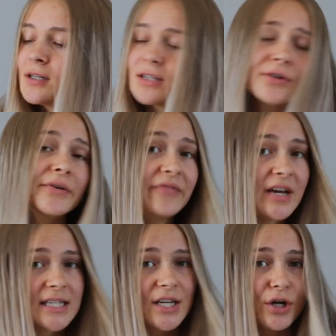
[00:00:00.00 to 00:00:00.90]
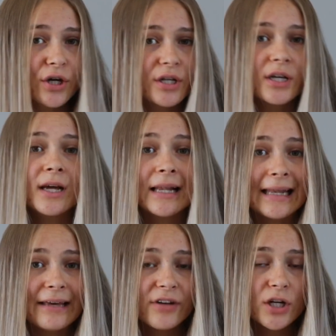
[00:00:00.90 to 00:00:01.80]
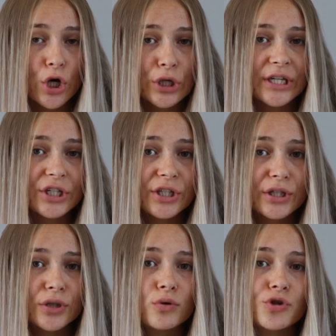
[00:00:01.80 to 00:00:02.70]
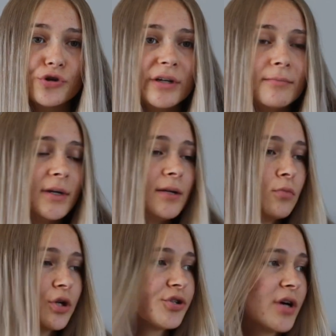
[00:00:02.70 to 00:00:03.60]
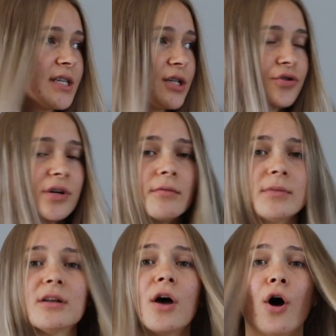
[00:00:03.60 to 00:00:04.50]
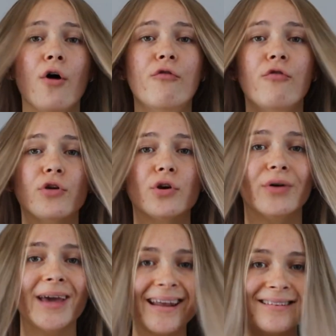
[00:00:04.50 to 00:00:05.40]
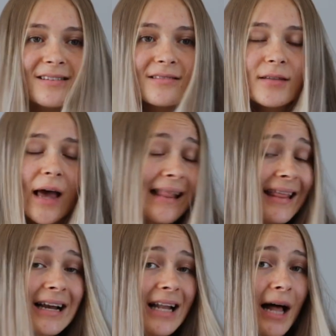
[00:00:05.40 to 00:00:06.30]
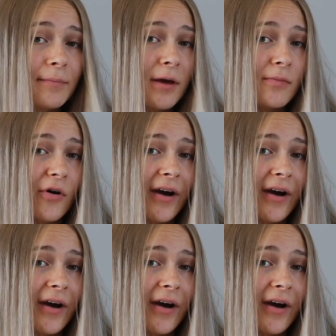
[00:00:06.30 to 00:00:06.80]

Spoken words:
So invest in a good leave-in conditioner or treatment, moisturizing treatment for your ends, and that'll help keep your